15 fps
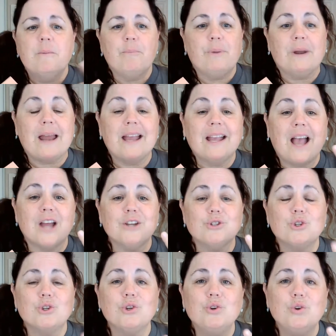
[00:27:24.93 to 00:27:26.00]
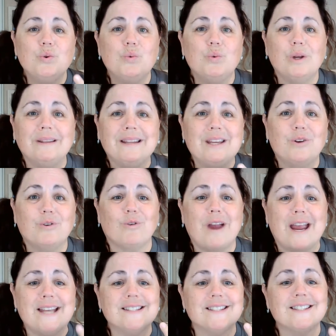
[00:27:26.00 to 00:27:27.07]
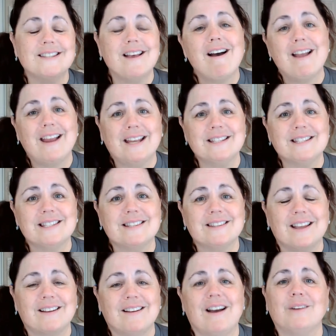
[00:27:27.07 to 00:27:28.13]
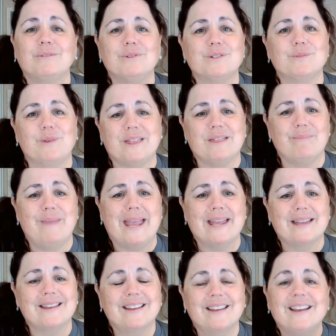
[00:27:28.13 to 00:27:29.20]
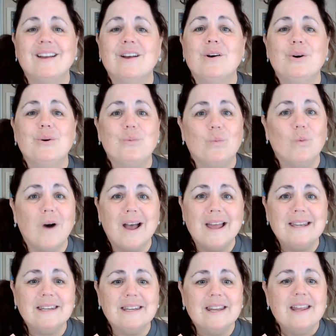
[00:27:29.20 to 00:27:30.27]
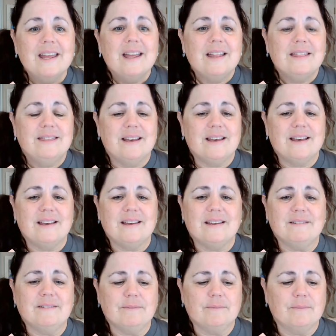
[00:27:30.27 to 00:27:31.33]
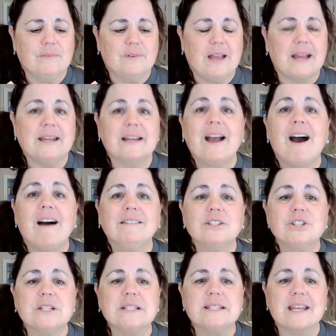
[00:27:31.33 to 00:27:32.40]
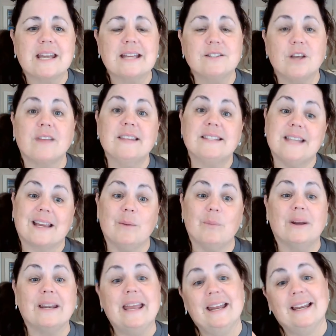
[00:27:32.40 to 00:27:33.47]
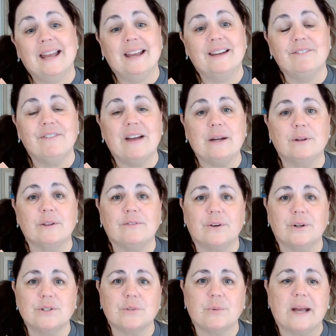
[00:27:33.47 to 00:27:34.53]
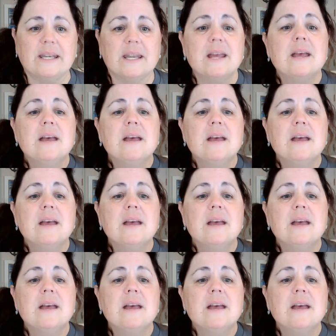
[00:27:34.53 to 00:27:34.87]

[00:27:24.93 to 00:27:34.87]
But I got two really great signs that God was with me. One, the gynecologist that I saw, the second one, I had to kind of fire the first one.